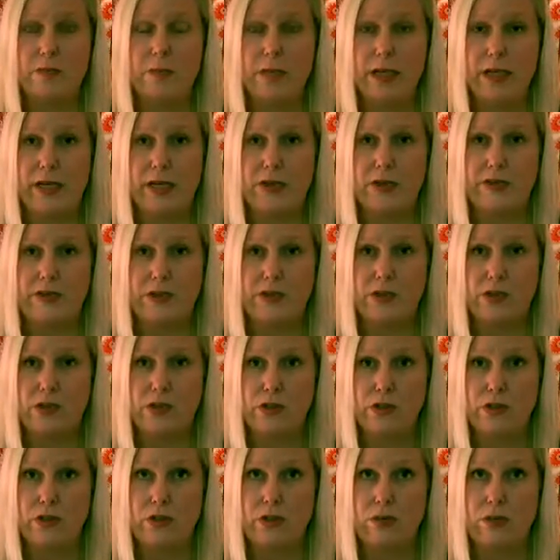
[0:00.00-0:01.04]
married for
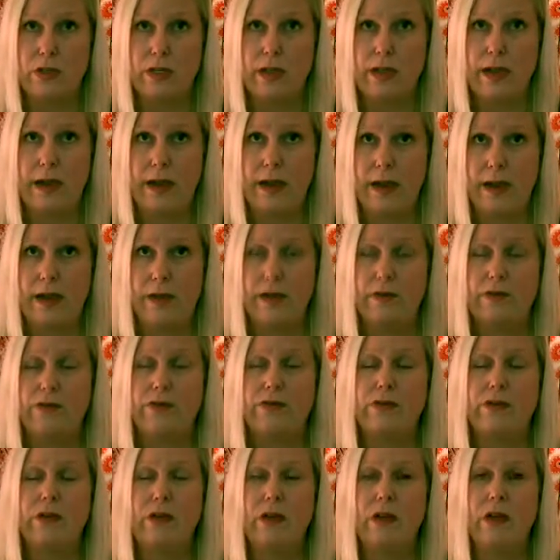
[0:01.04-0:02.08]

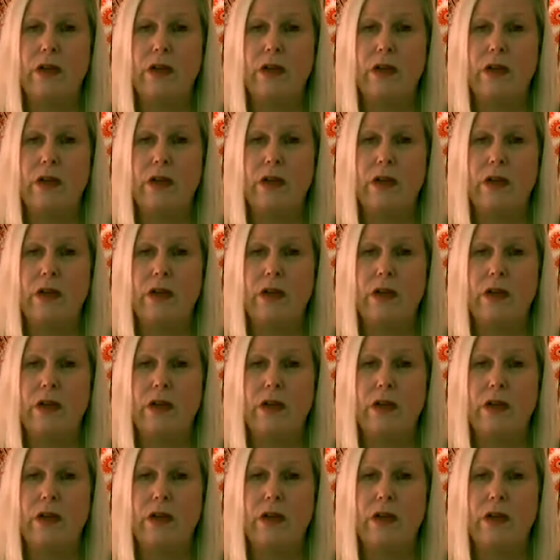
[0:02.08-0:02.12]
2.5.